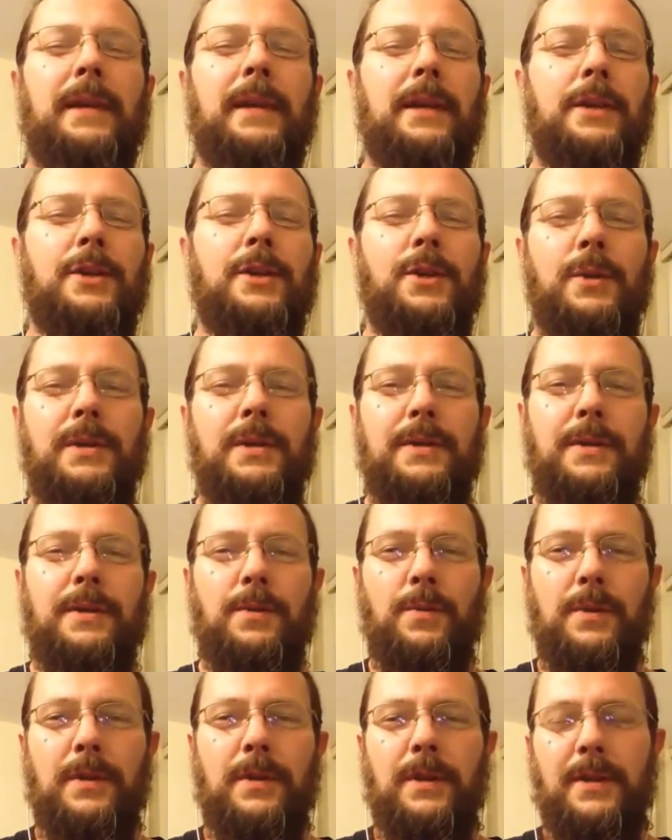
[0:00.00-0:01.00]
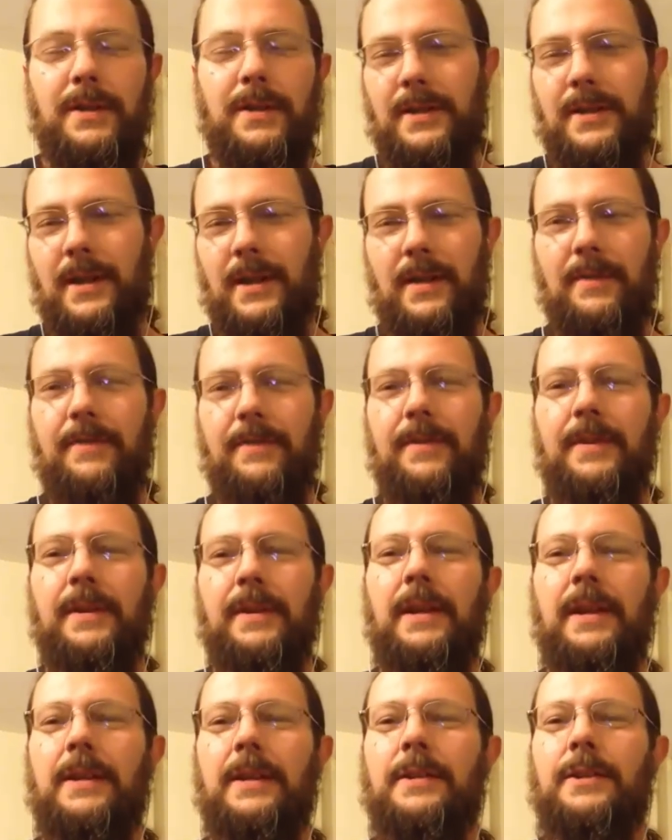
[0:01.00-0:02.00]
of making choices within yourself
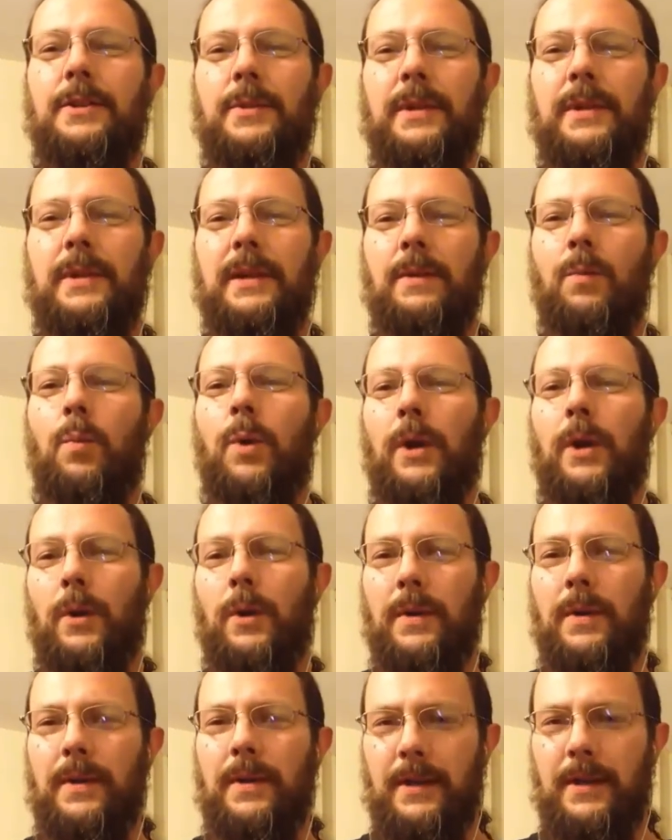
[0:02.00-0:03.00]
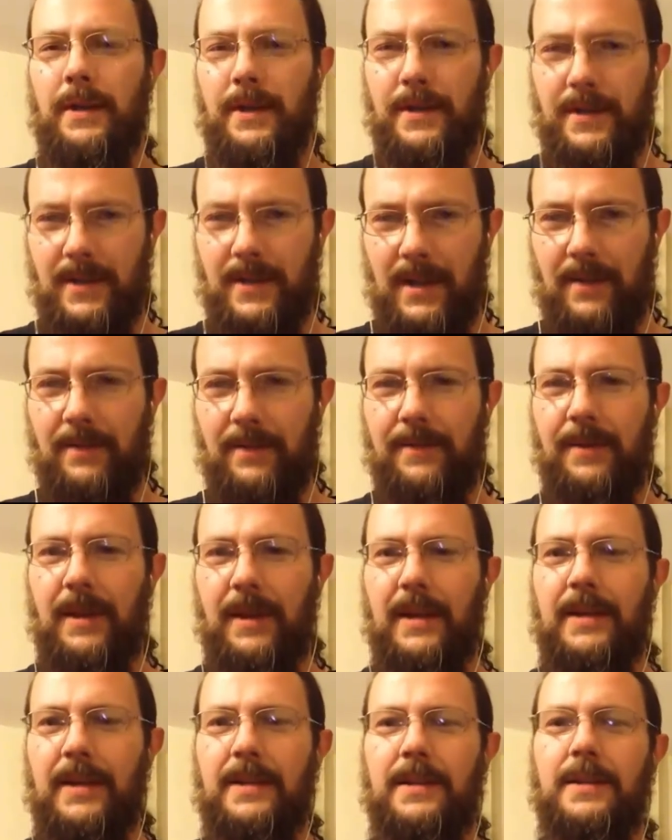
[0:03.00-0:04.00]
and doing work within yourself
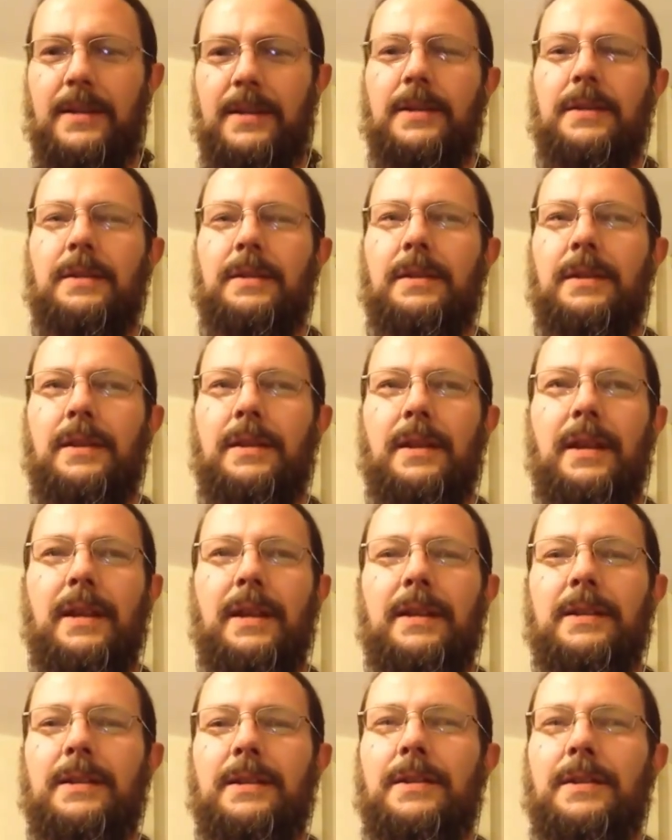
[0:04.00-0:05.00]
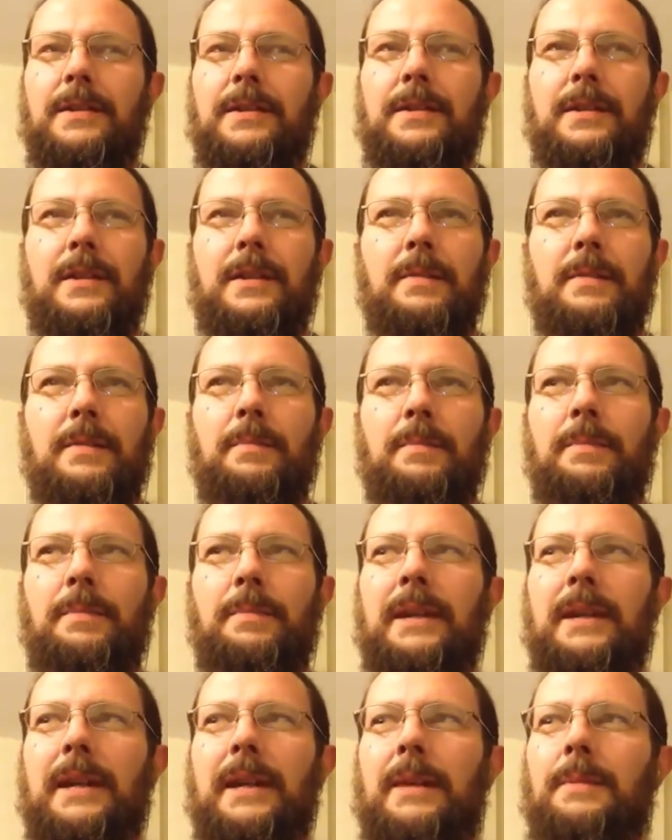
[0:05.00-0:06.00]
and and
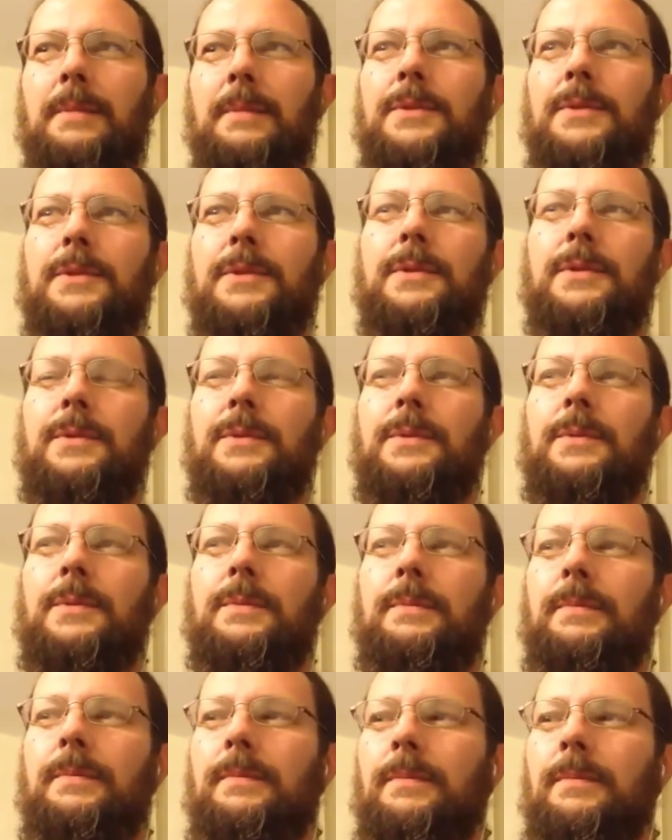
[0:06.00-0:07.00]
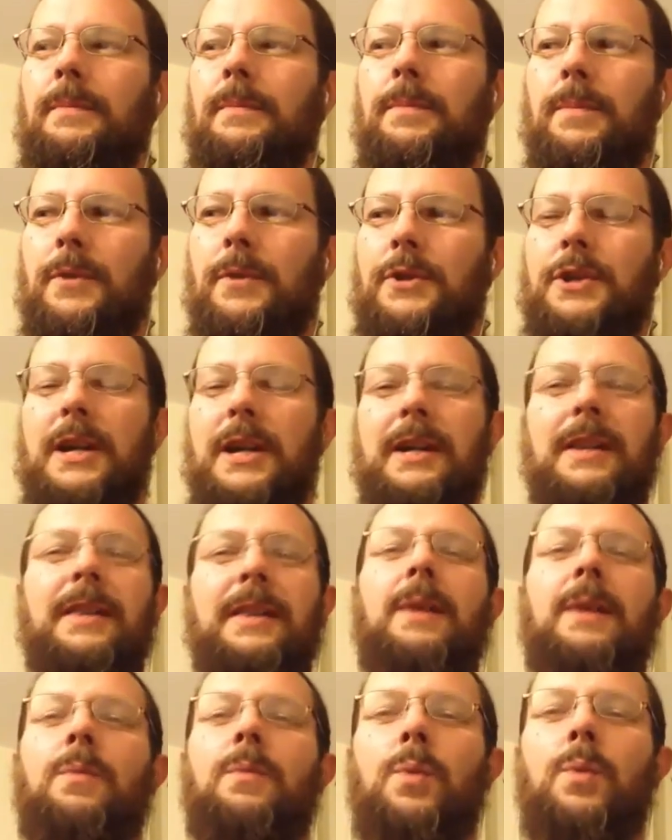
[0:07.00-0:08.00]
being able to project
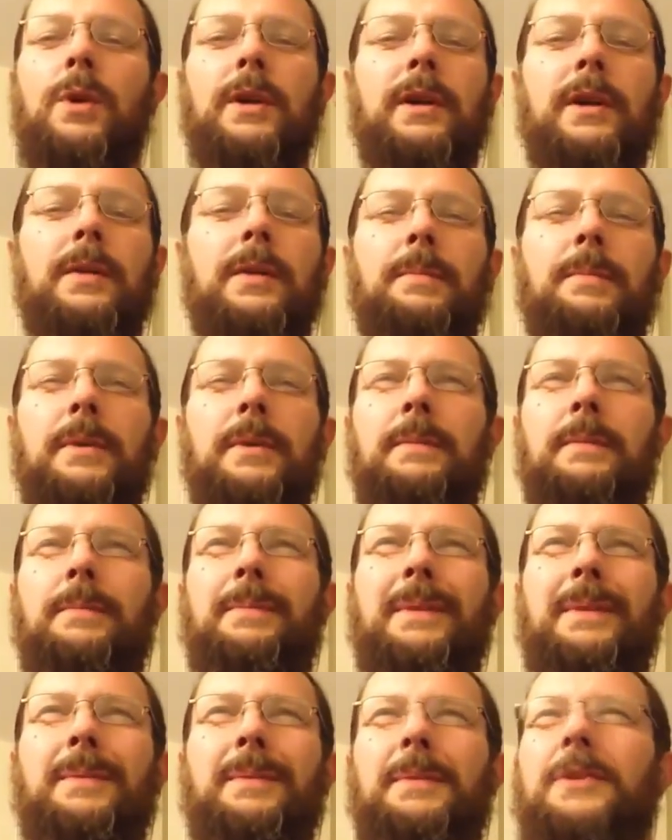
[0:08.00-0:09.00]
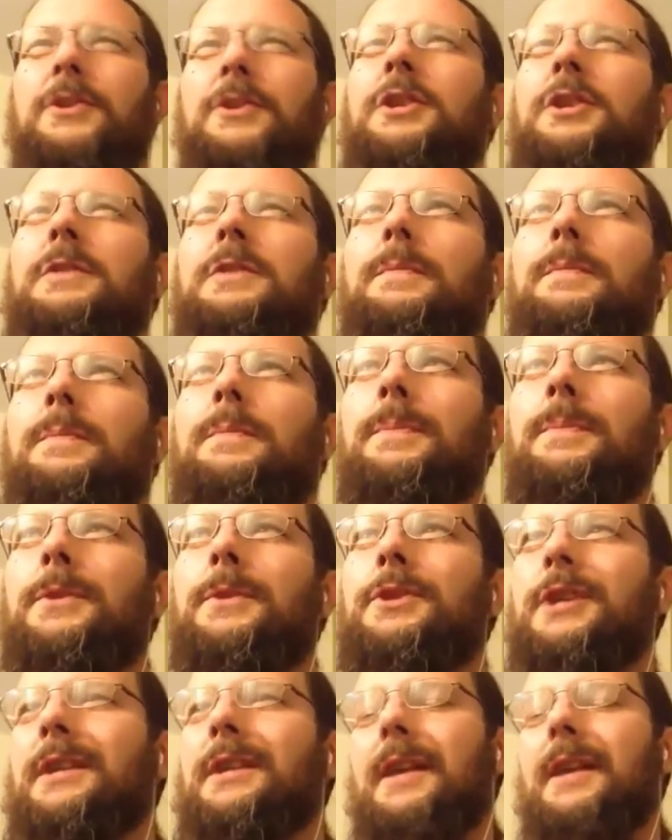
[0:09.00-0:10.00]
that work or be able to
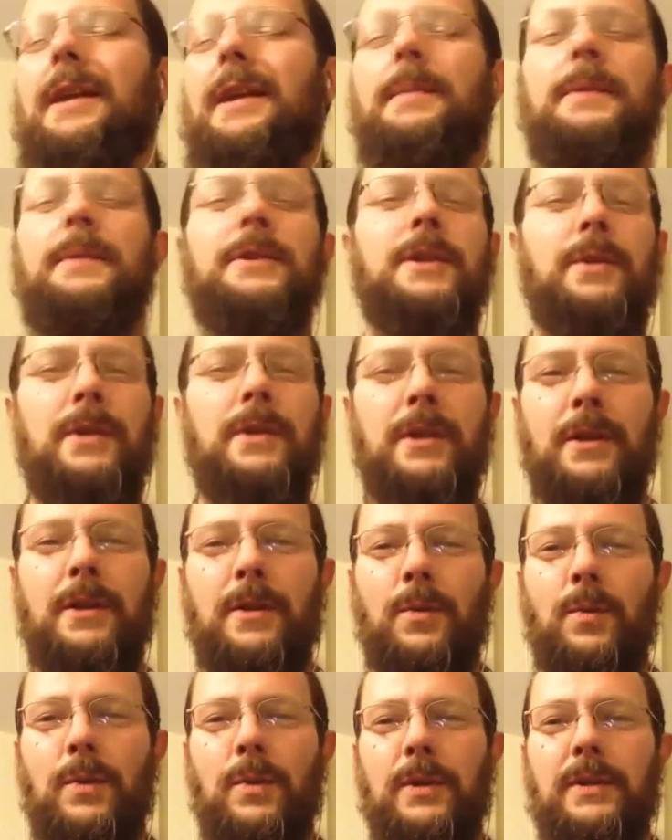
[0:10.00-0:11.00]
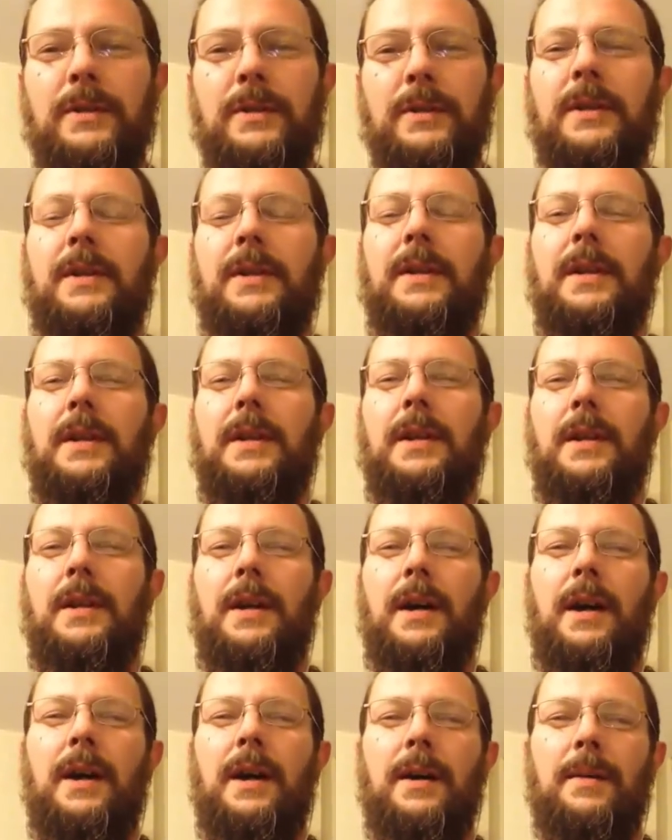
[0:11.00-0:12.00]
project that image out into the world.
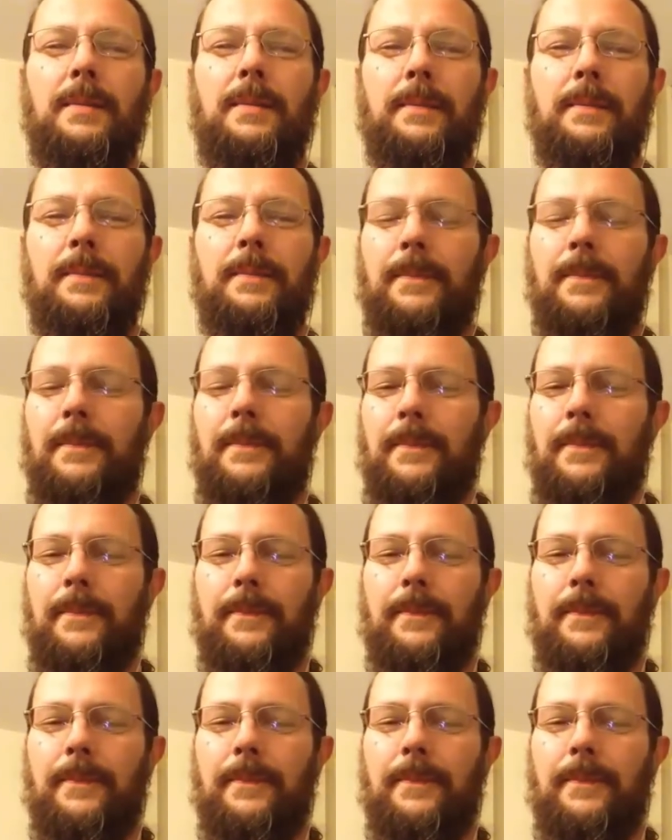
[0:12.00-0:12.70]
Um,